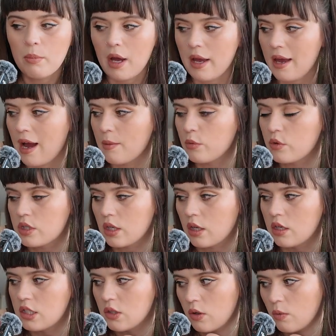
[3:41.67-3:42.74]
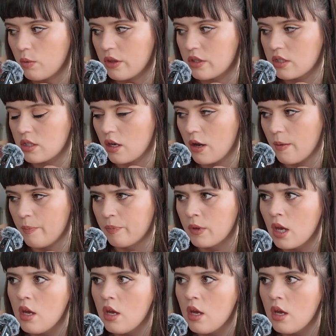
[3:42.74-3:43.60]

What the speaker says: But I am also going to do it with some